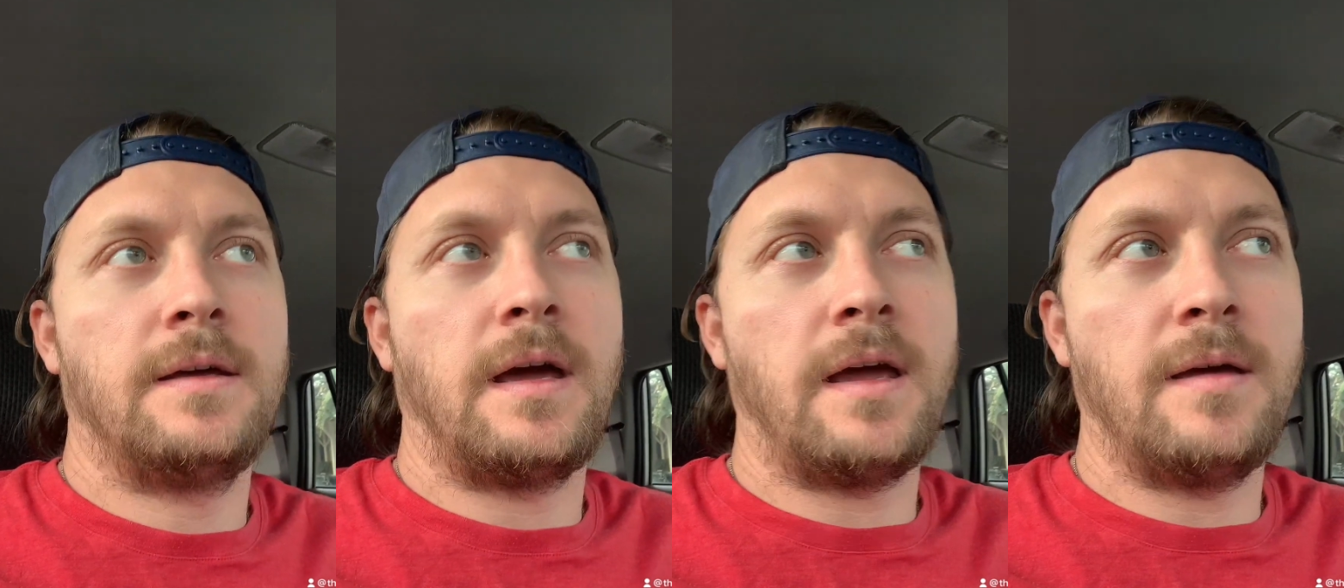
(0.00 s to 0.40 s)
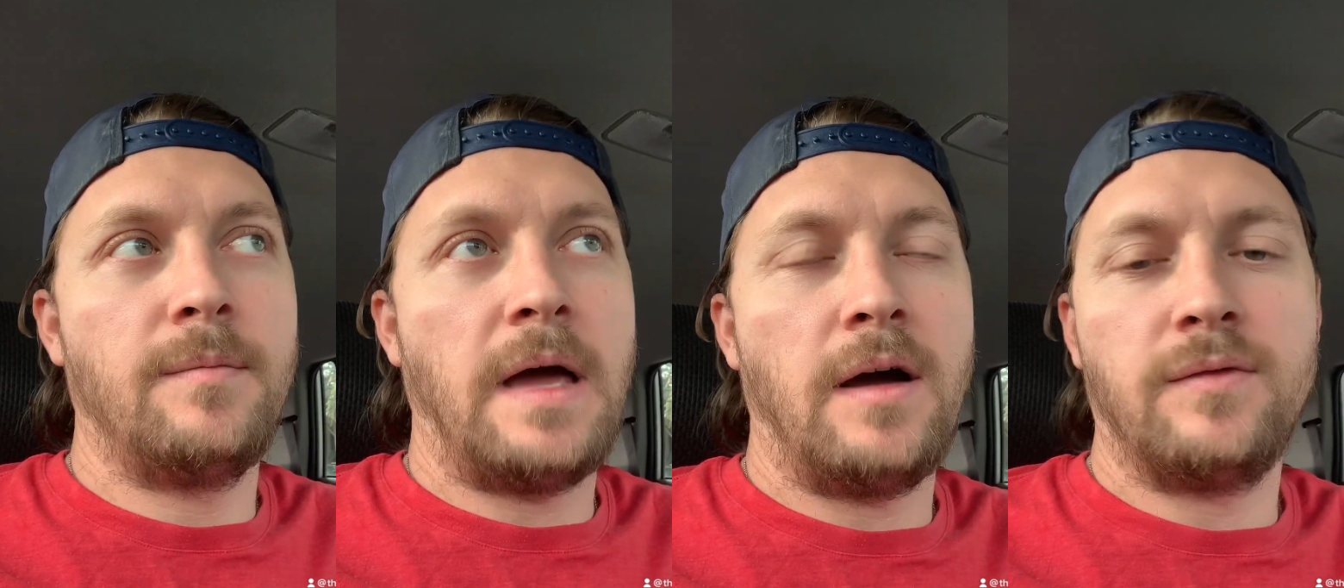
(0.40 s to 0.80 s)
I
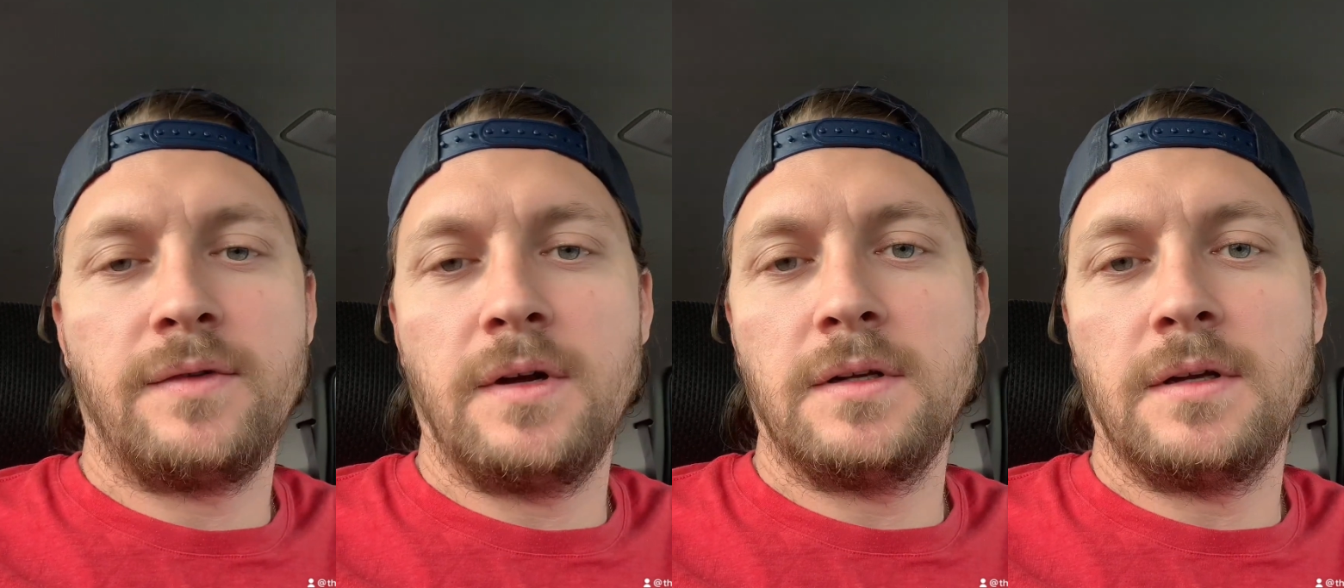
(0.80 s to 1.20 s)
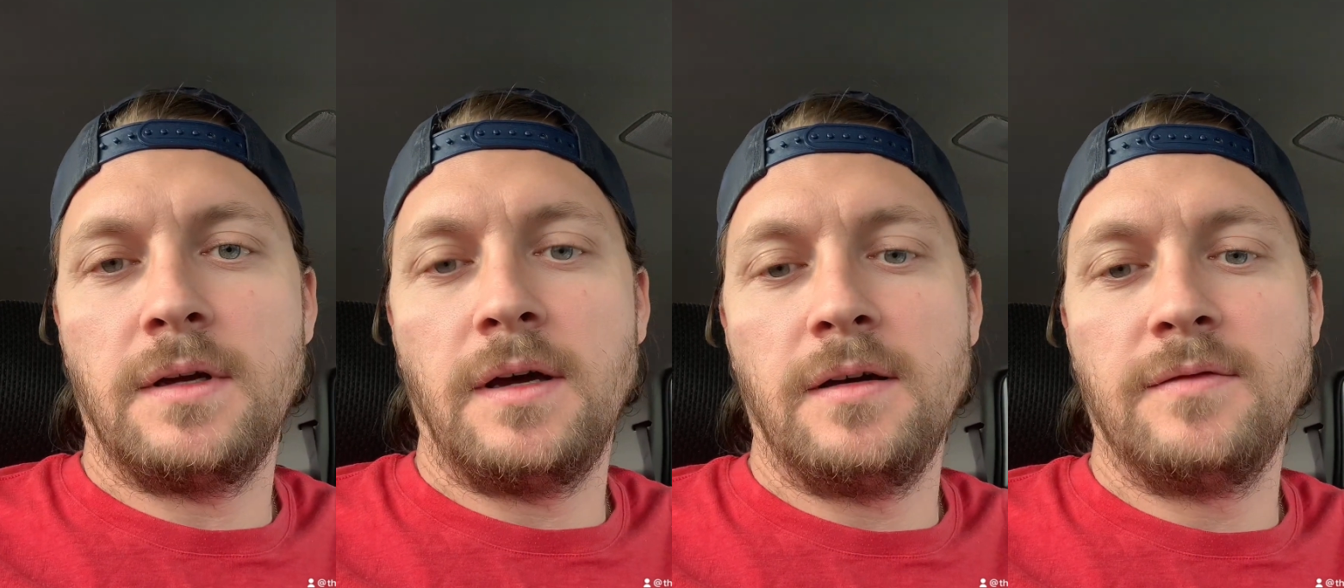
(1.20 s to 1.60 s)
am out front
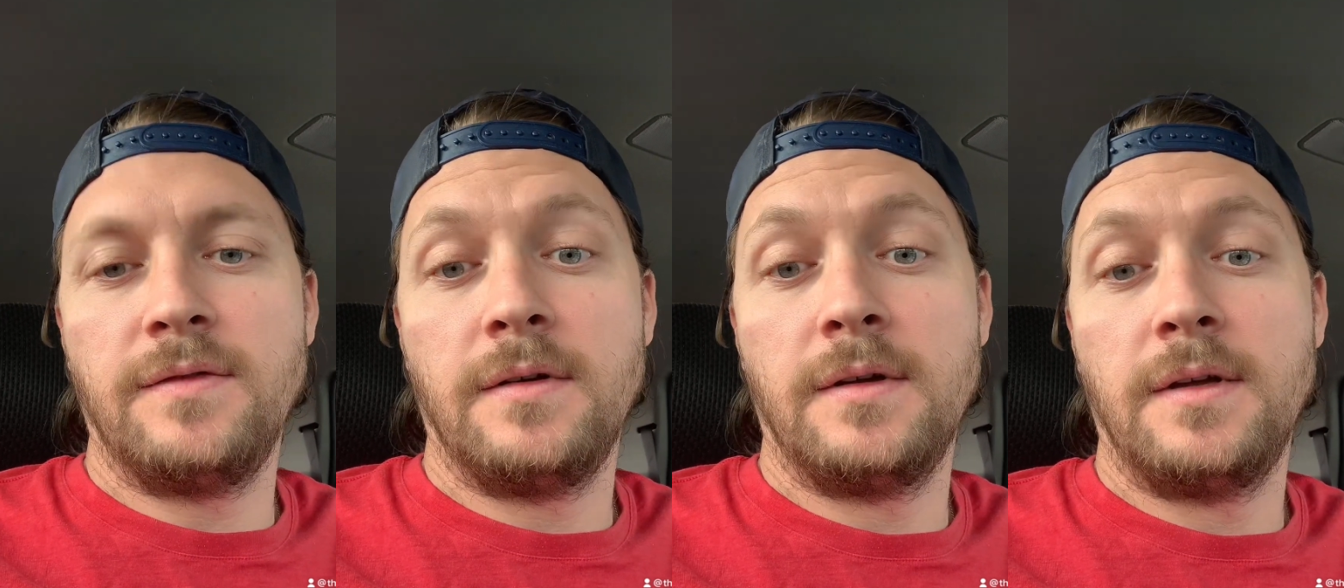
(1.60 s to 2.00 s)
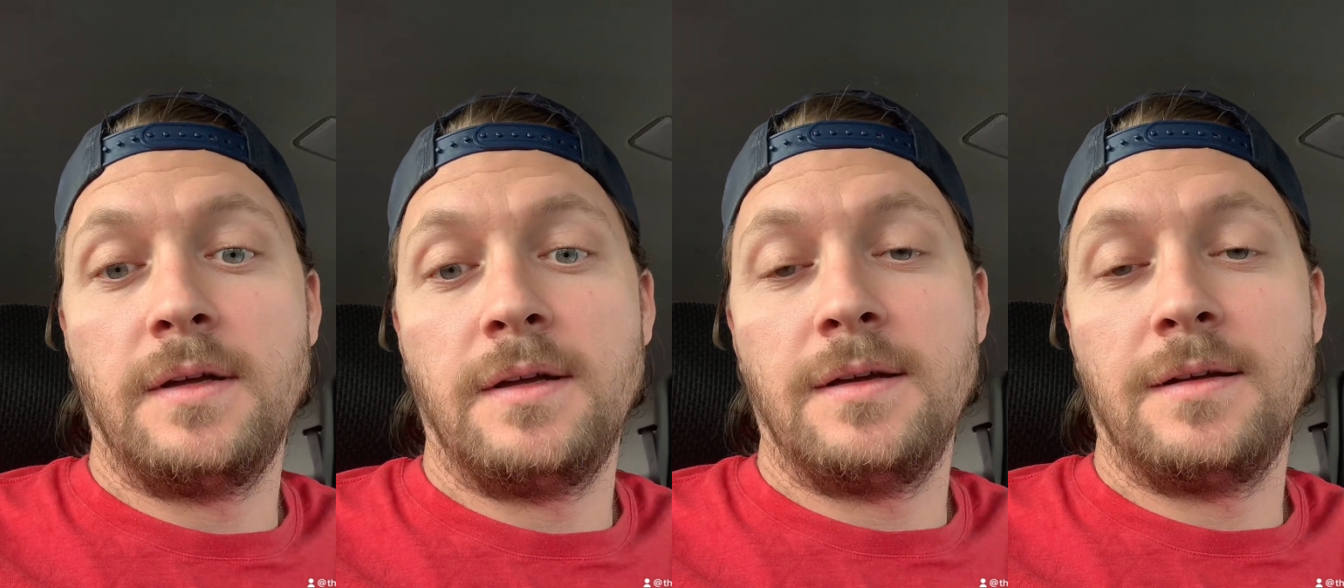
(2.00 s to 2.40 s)
of
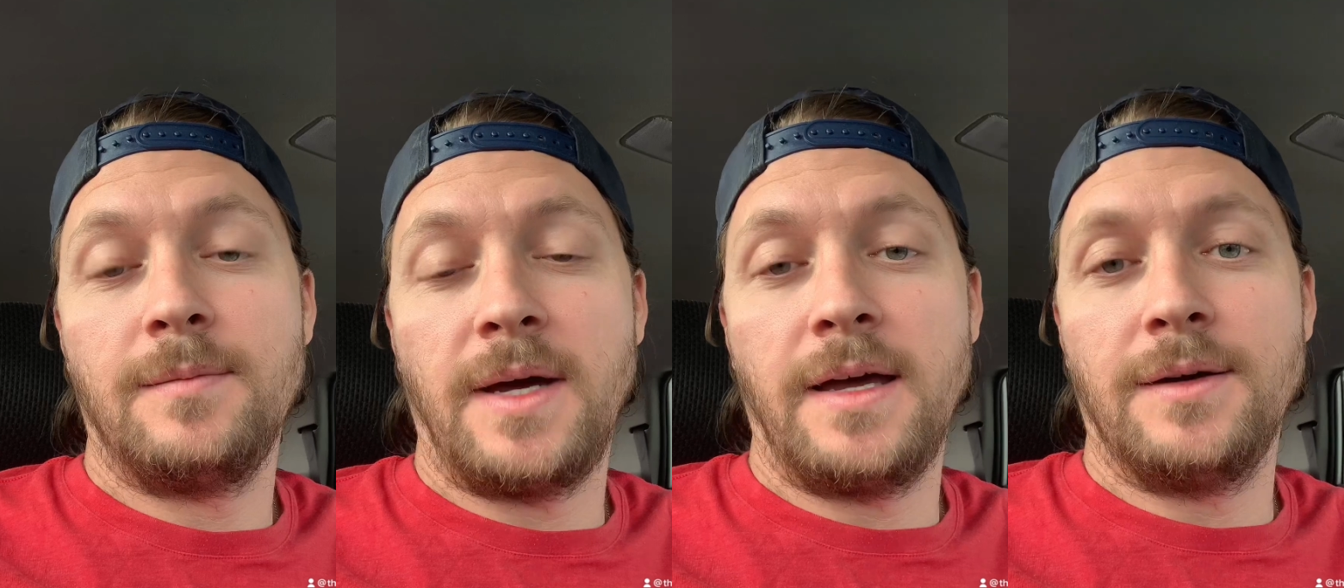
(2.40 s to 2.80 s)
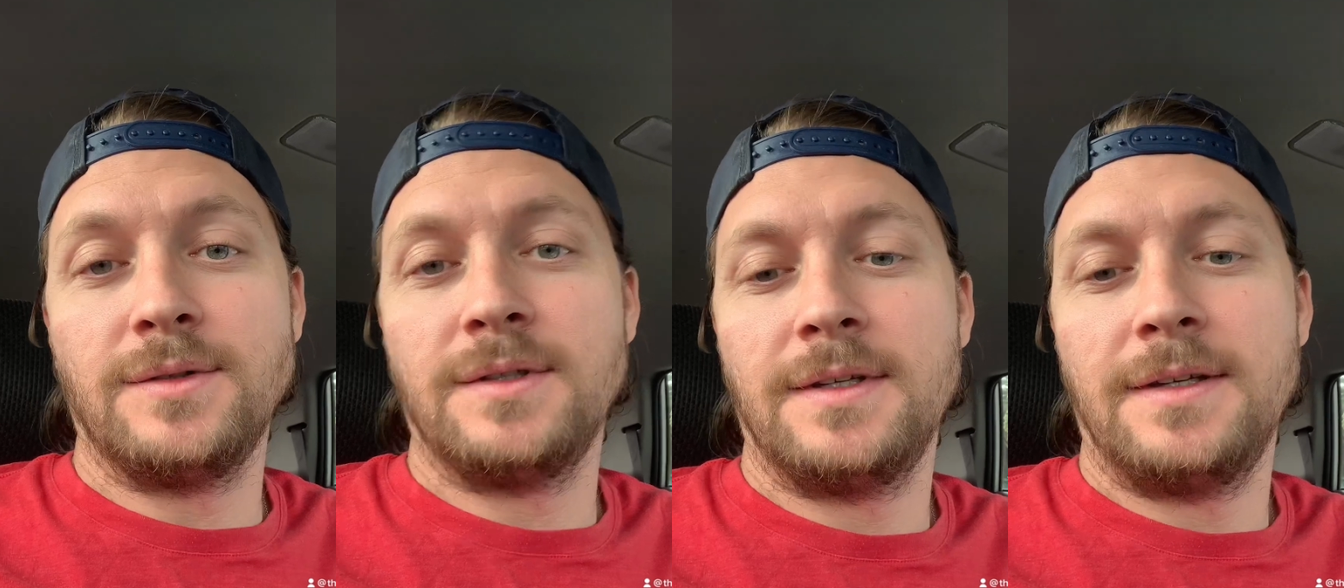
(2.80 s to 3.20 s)
my
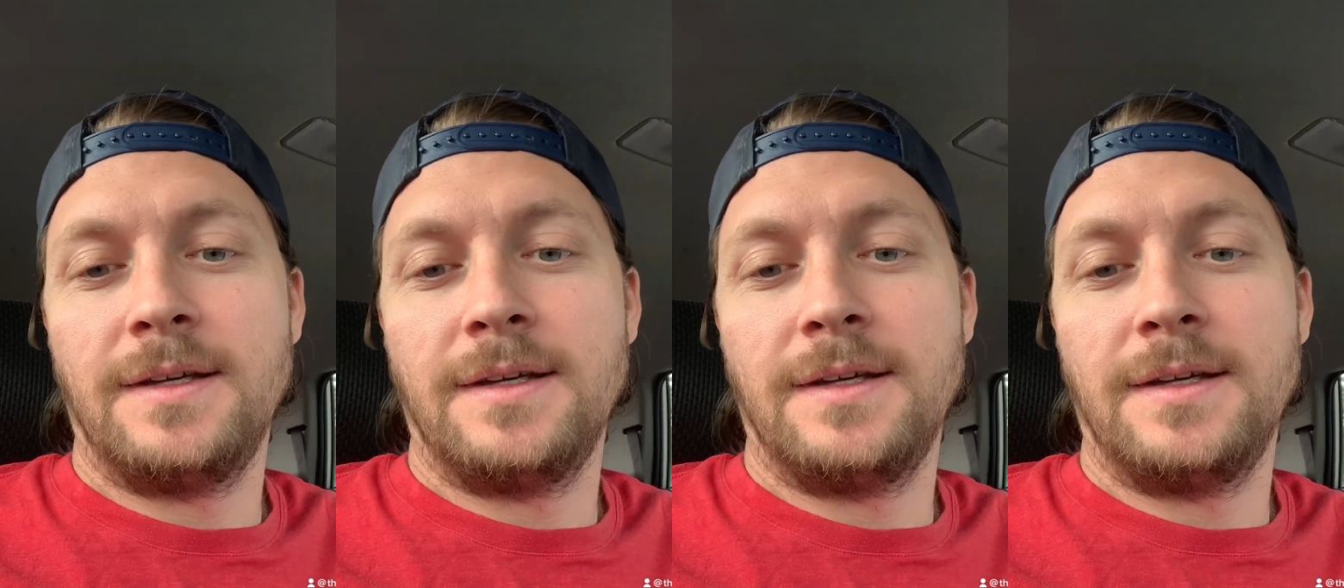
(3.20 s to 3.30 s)
house.